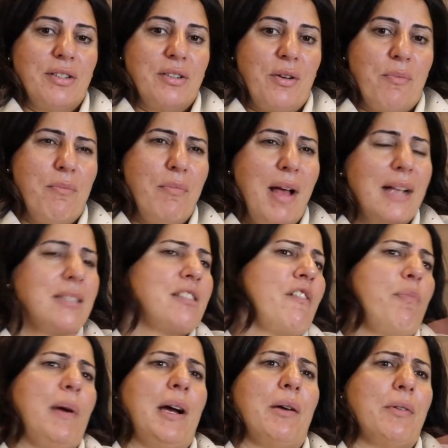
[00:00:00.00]
So
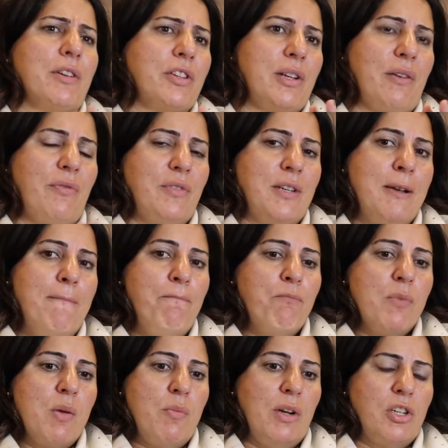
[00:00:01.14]
massive power shift,
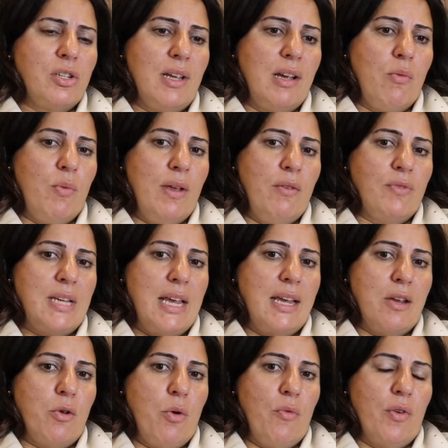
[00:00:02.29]
much like we've
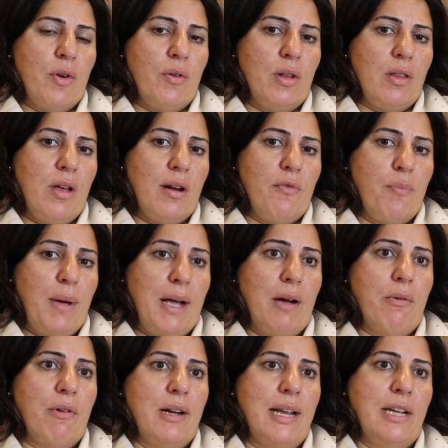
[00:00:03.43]
taken over a lot of
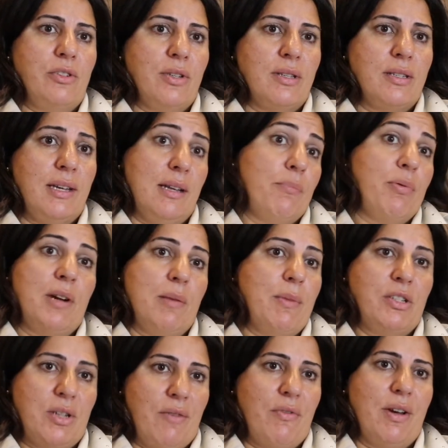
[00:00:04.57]
power and agency in pretty
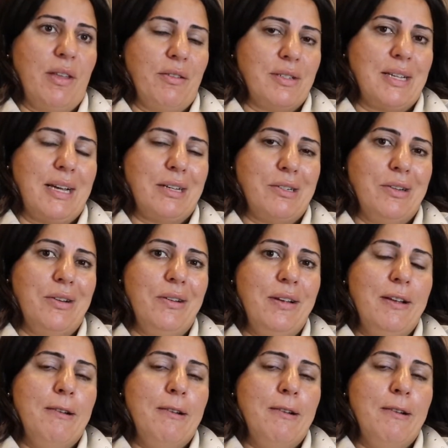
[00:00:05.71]
much every other sector.